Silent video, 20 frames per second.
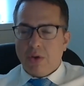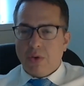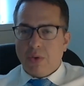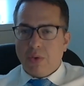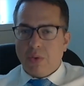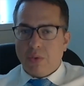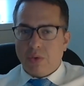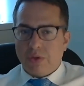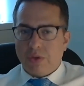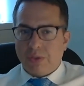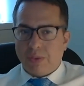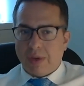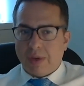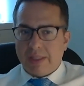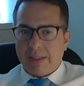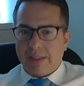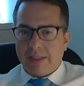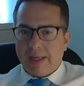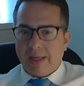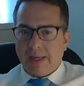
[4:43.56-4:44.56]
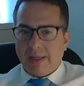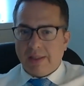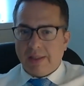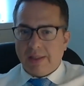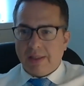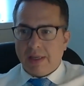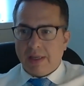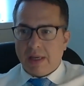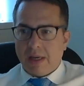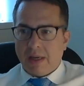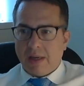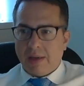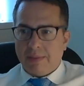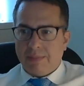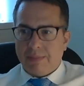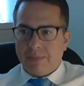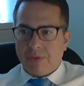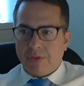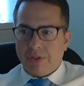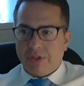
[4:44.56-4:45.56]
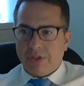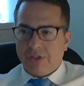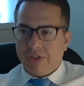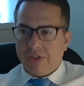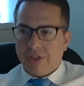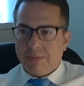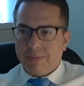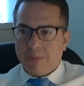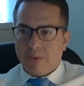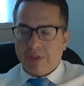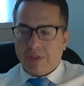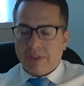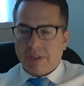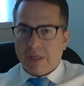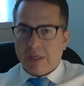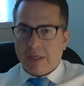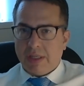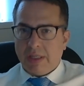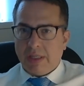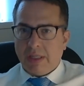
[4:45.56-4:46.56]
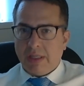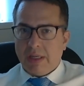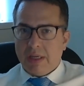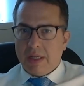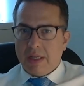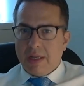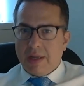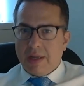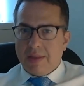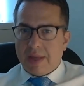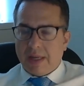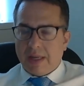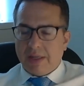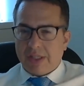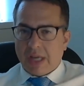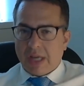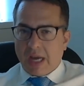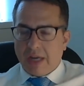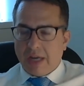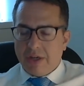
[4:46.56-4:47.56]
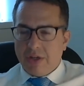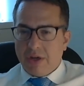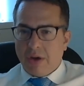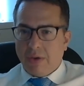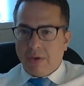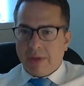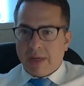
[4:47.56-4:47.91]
or twice daily. Um, so this is an important study that is ongoing.